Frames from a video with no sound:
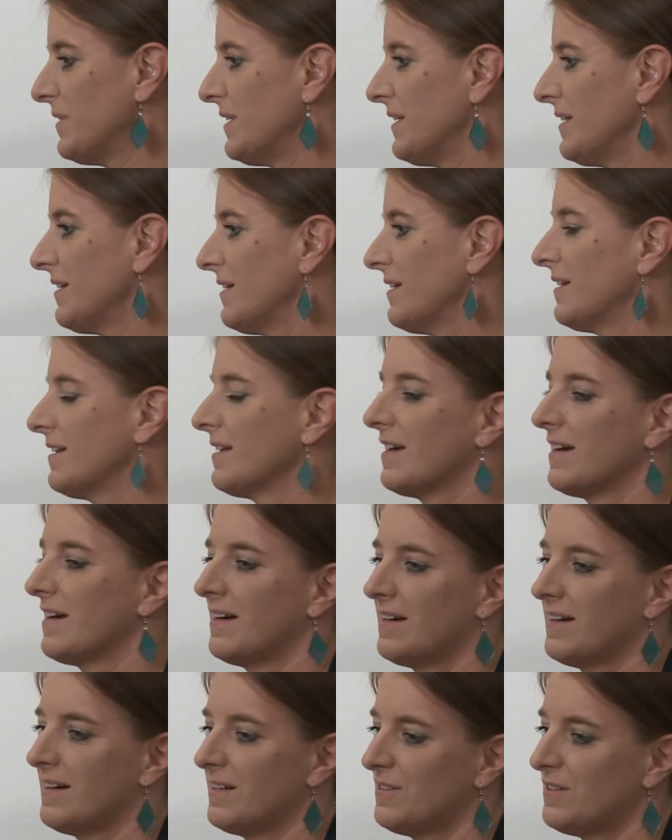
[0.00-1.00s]
been
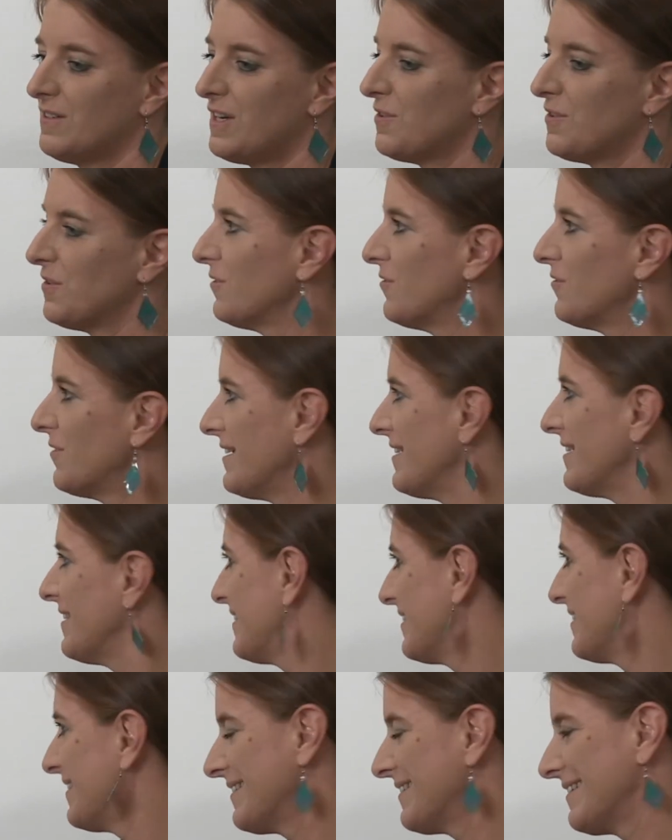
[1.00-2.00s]
there
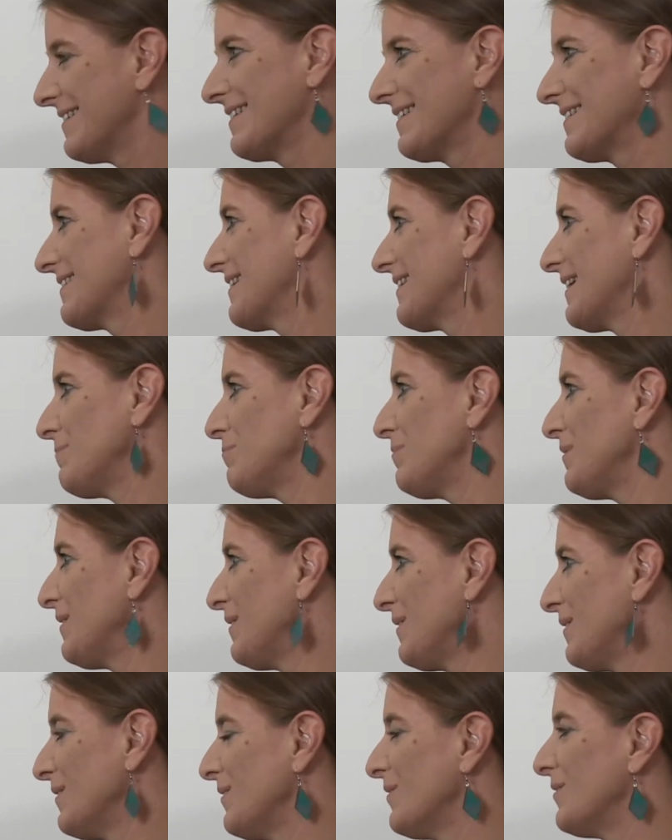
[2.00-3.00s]
already a
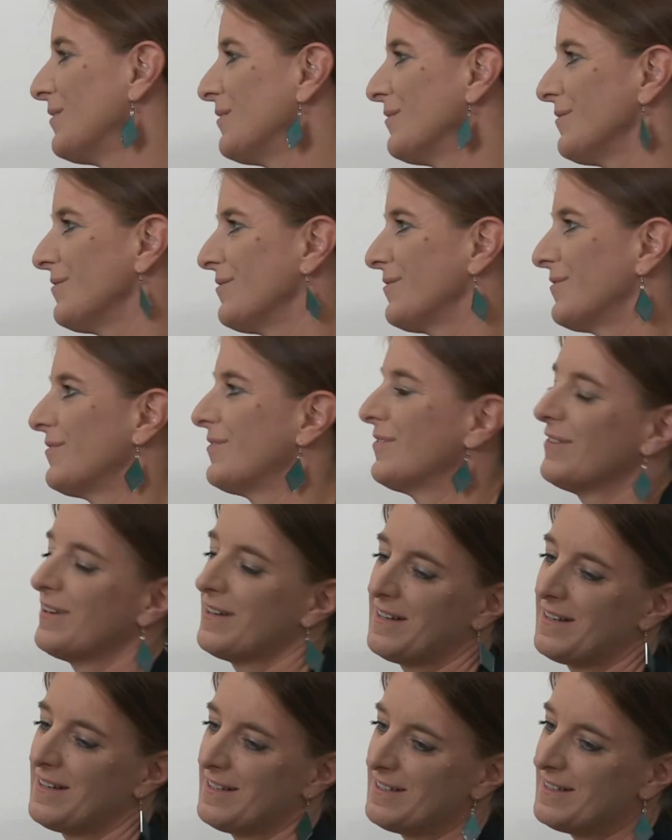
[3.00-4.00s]
couple of
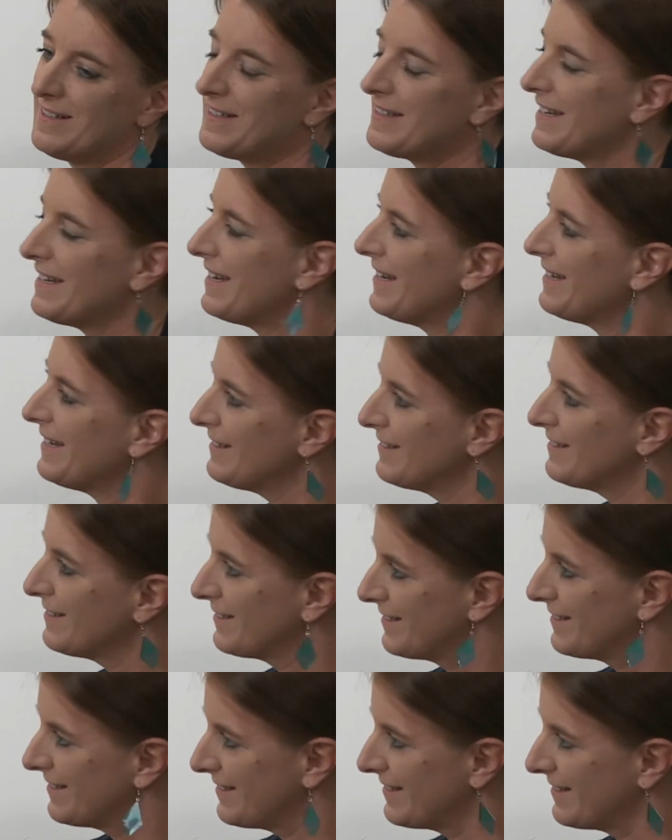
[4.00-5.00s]

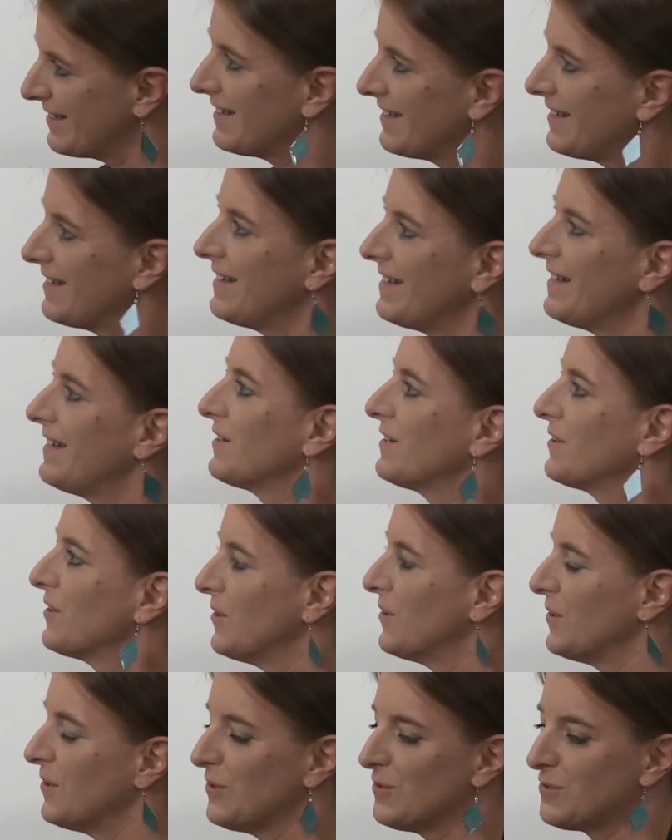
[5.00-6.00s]
decades
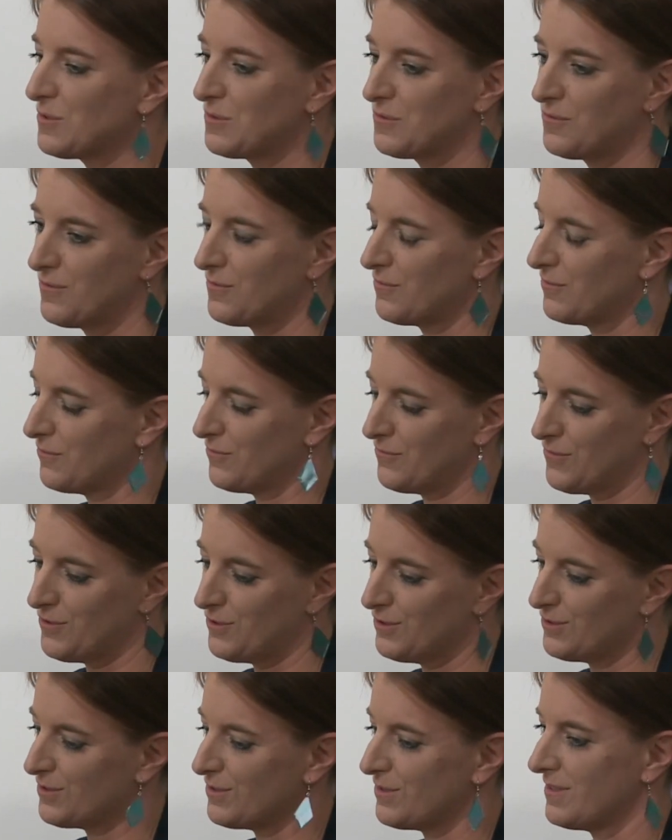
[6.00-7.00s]
ago. So the
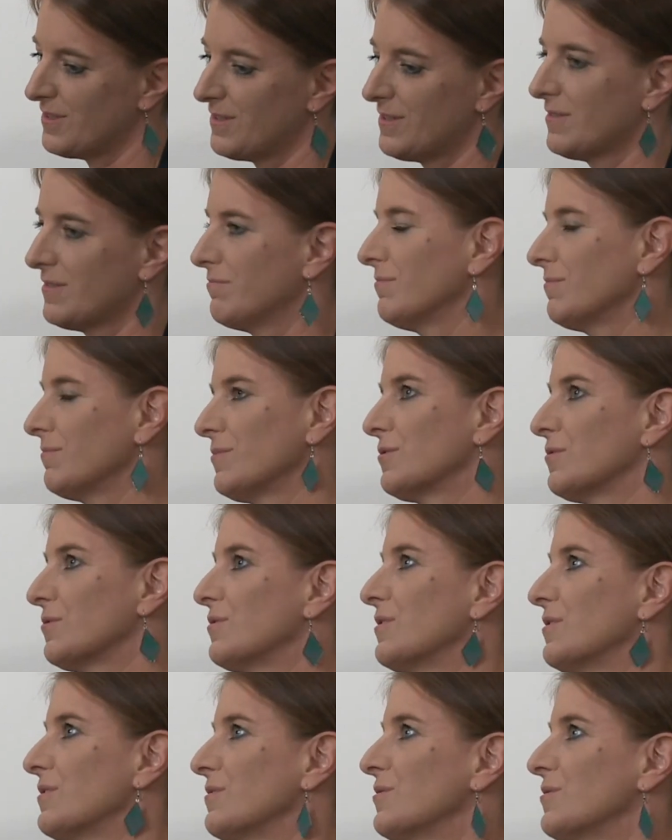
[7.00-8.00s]
first
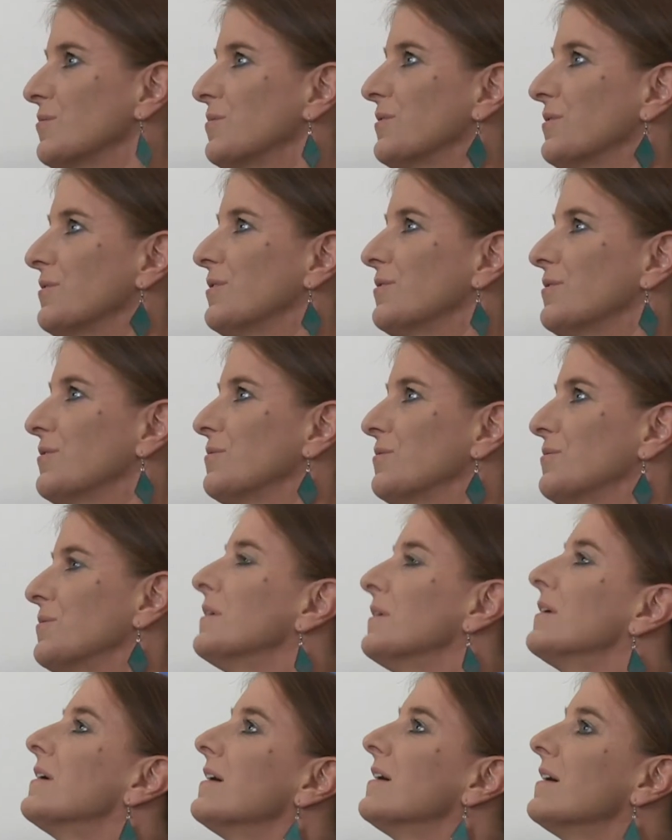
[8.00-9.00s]
social entrepreneur
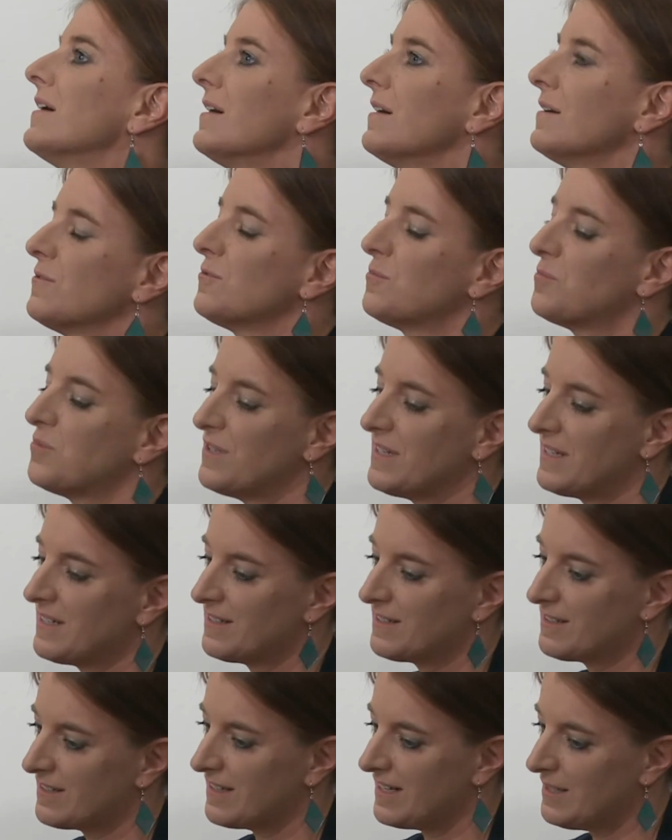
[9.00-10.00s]
to bring an
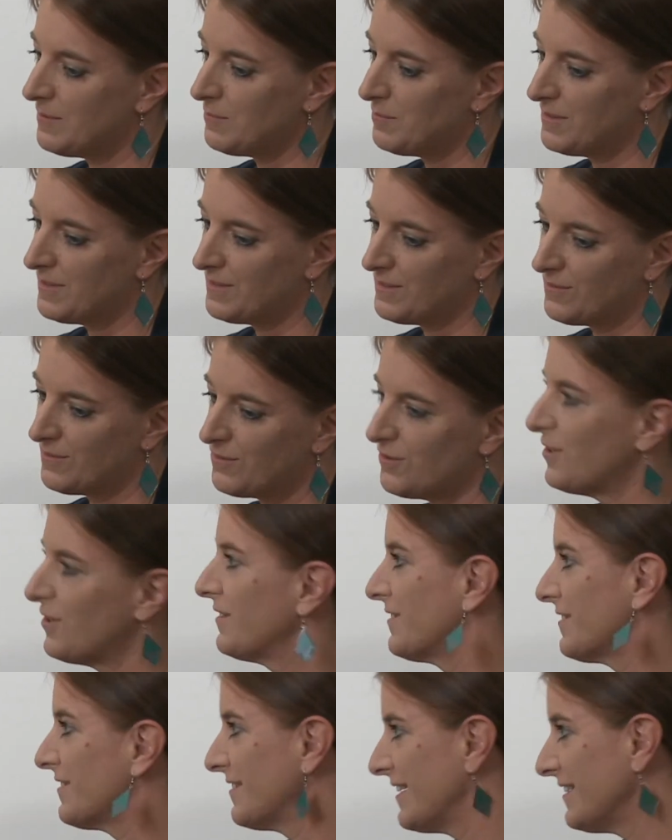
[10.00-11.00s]
example is
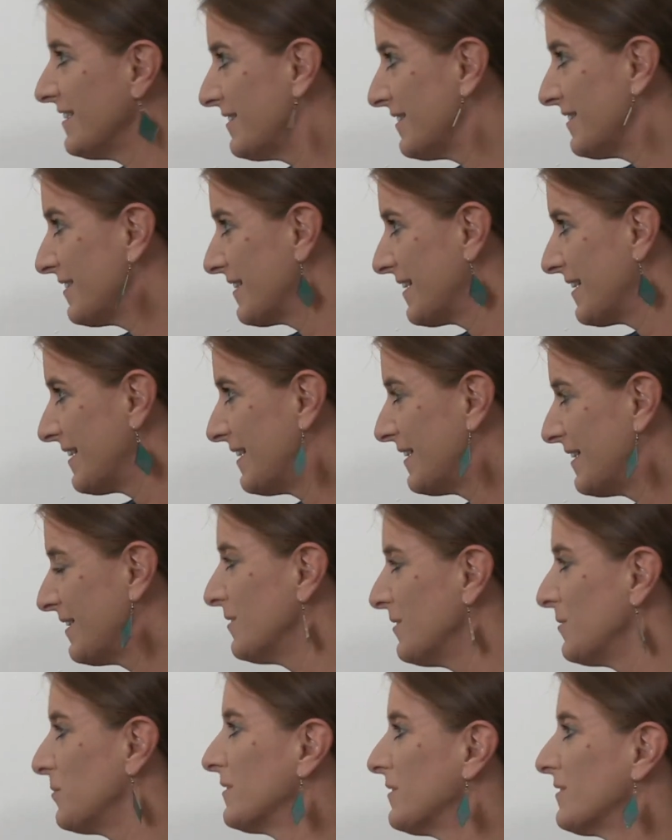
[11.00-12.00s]
Florence Nightingale
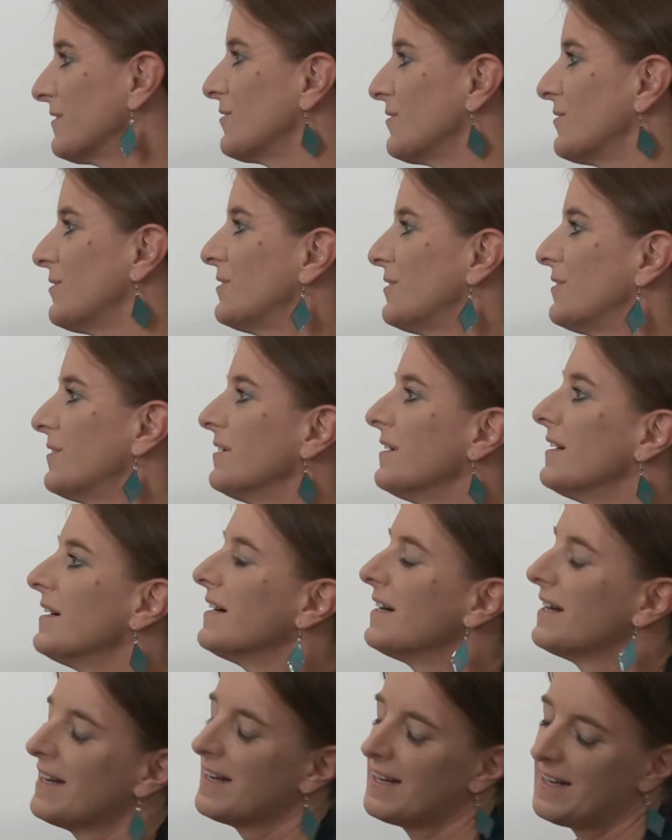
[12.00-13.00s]
with her
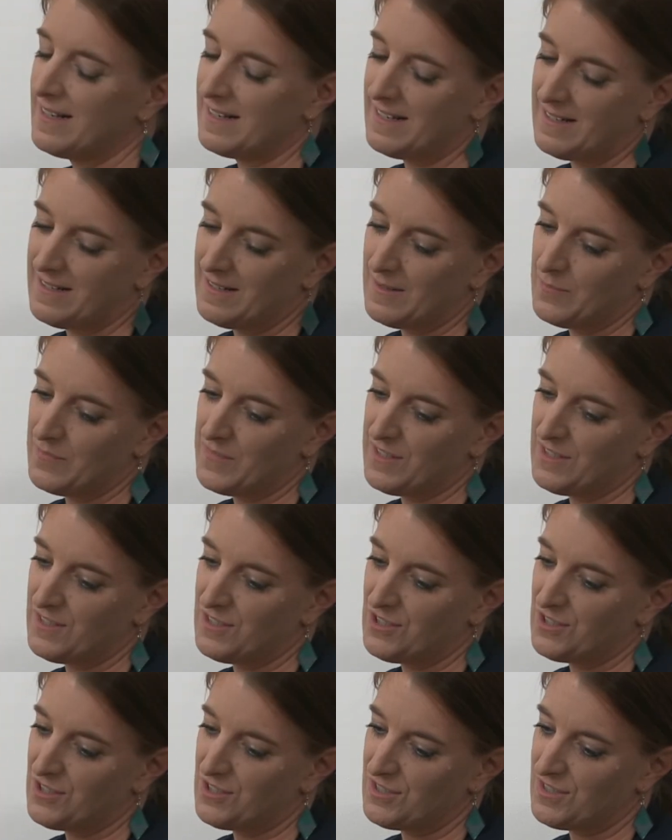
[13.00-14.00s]

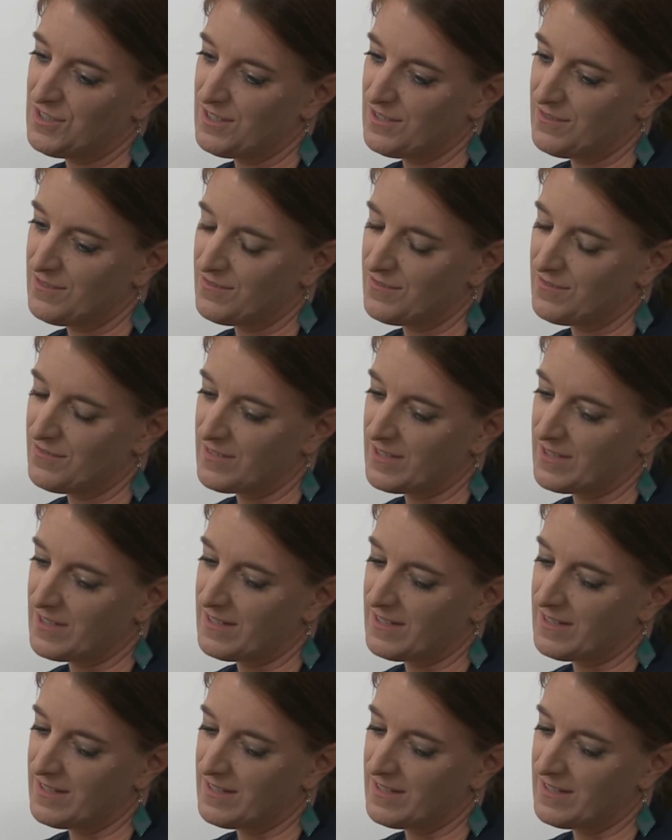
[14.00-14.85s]
initiative